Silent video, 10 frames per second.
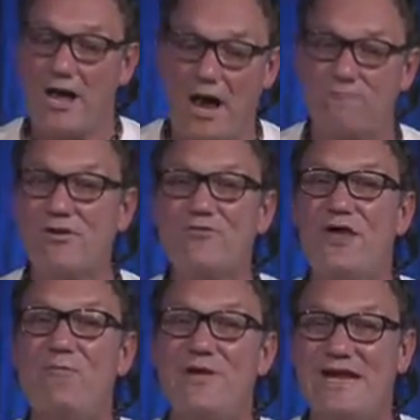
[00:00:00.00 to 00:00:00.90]

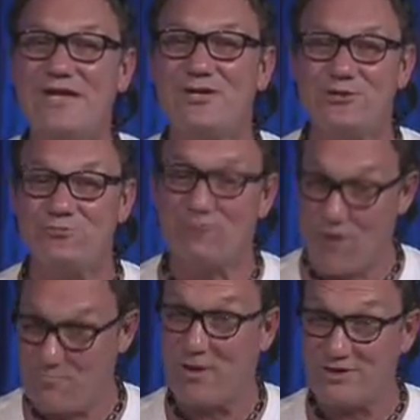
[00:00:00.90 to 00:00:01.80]
Everything we need to do for
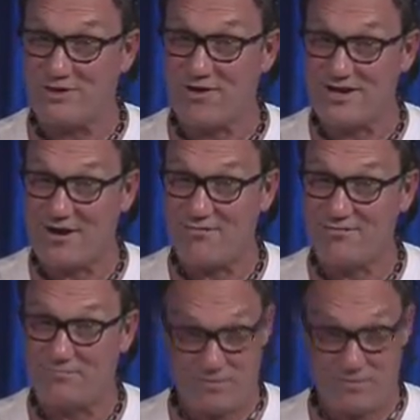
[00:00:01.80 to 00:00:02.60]
our budget right now,